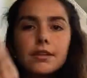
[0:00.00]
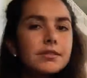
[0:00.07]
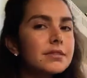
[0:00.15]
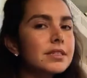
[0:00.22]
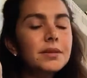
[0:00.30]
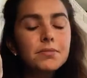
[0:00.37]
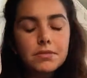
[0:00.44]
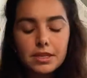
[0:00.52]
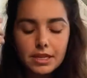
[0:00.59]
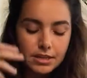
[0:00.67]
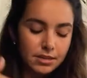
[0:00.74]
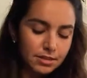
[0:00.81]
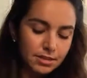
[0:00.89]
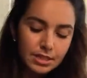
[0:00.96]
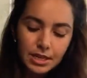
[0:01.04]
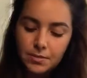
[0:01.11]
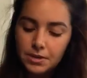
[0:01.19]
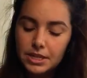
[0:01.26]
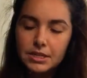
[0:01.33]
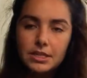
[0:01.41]
Same thing,
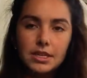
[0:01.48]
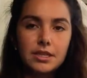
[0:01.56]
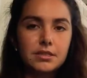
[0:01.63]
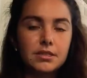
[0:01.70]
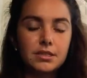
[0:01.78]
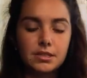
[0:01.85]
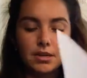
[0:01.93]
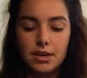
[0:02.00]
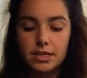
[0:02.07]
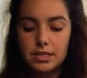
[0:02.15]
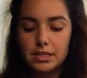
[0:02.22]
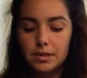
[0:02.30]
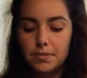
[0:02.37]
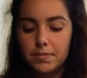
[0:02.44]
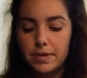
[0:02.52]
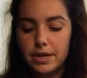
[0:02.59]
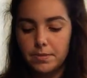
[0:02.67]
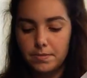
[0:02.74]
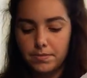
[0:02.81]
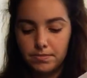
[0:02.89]
same idea as this concept
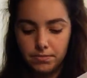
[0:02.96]
map,